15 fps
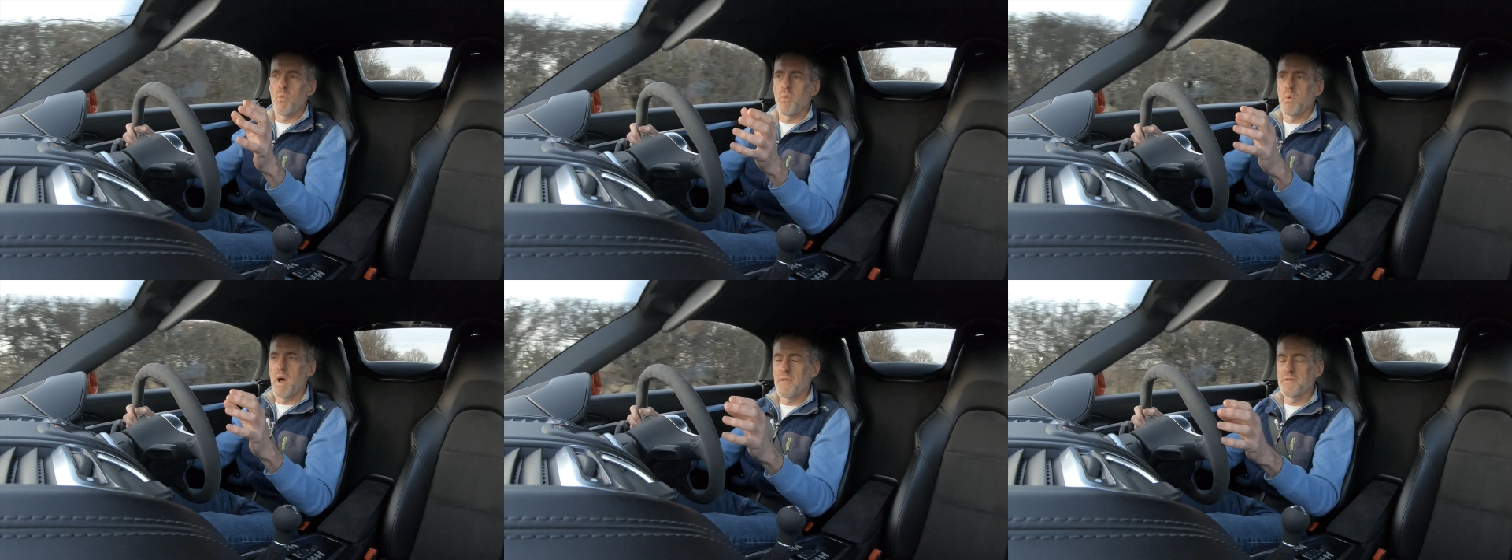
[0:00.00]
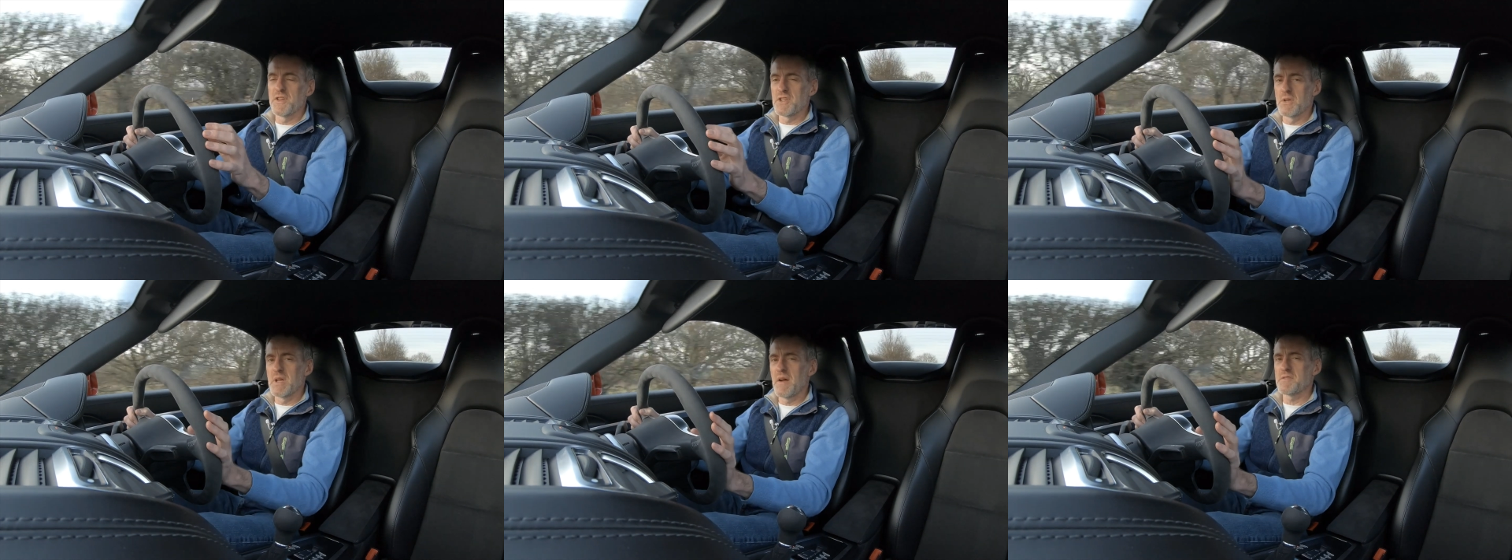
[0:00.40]
I
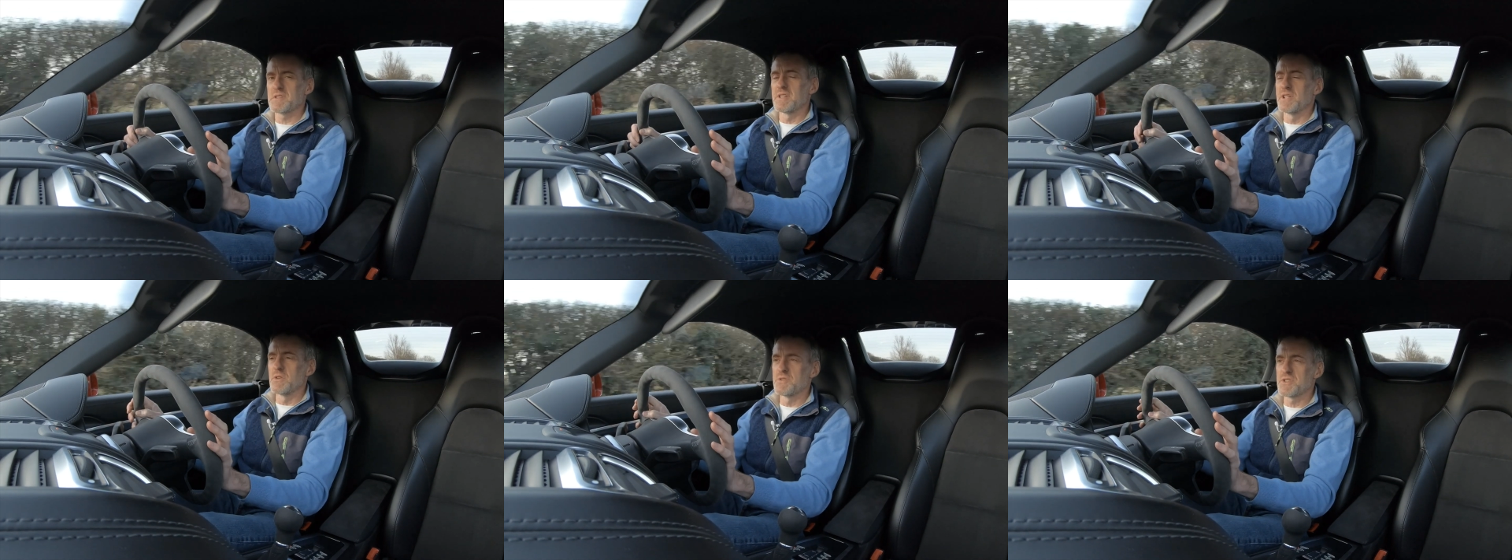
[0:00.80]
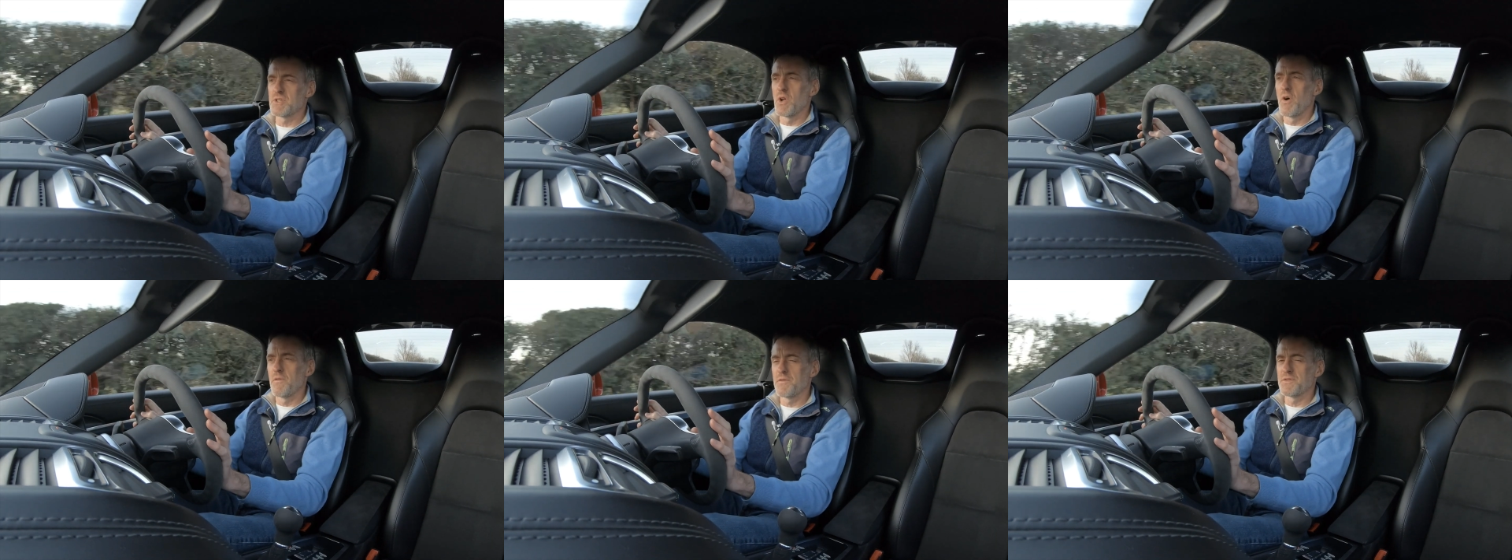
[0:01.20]
think you have to loosen
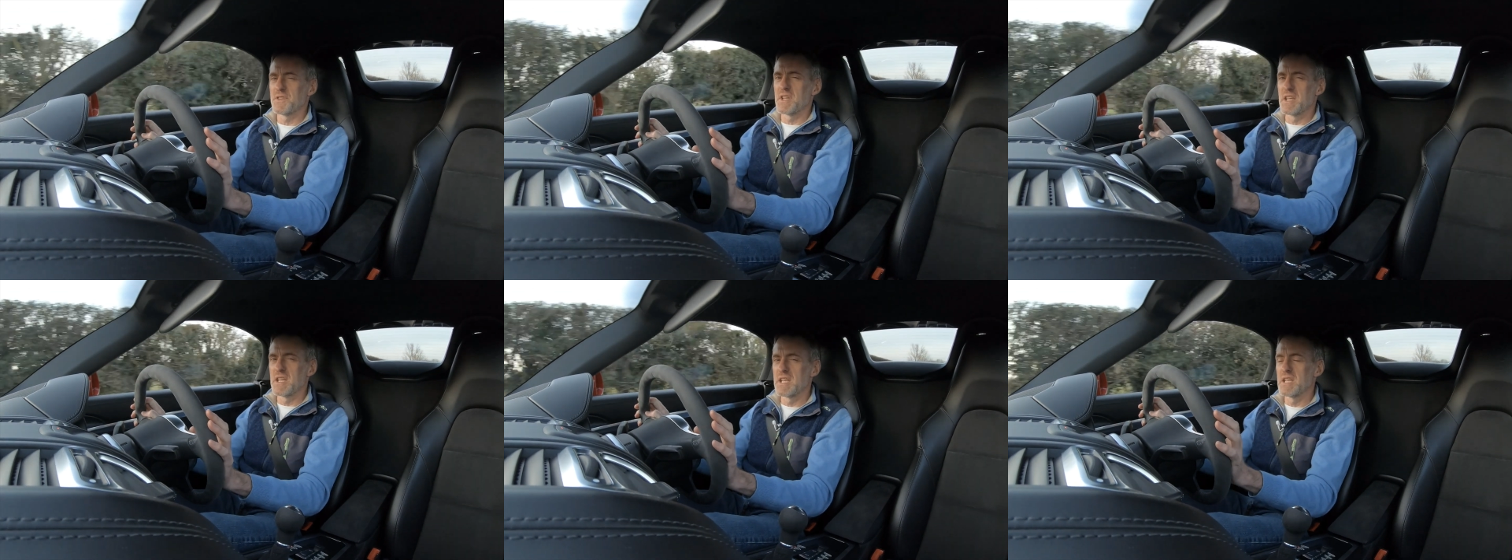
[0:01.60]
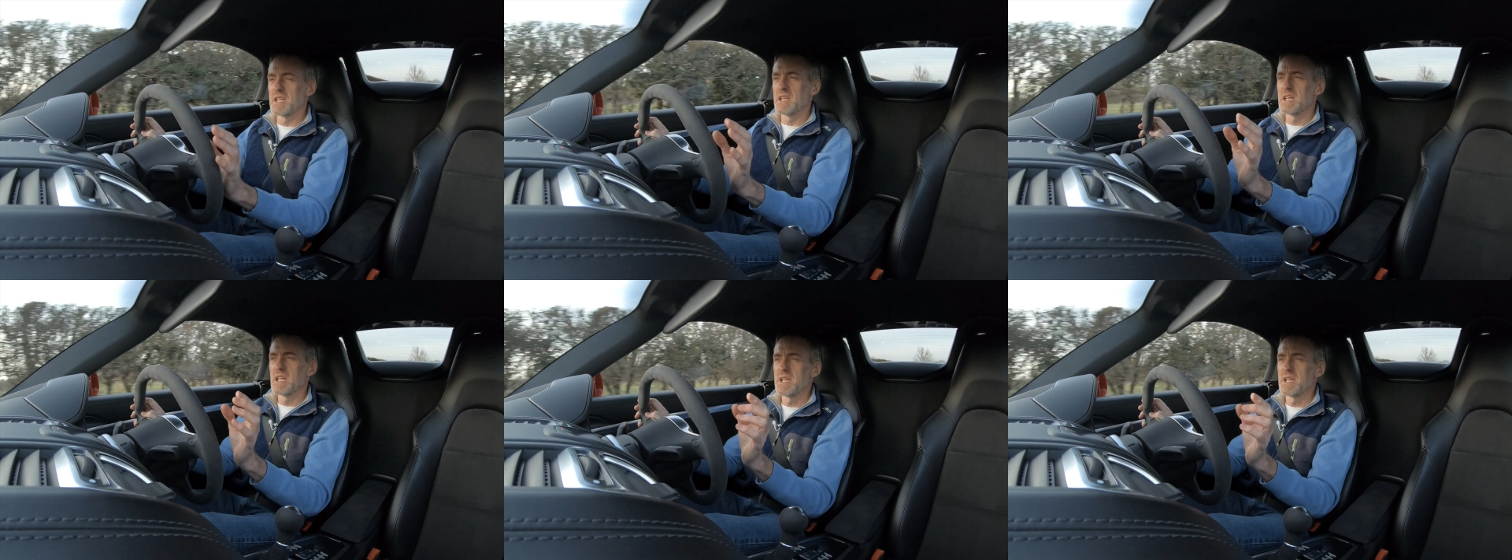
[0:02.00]
off the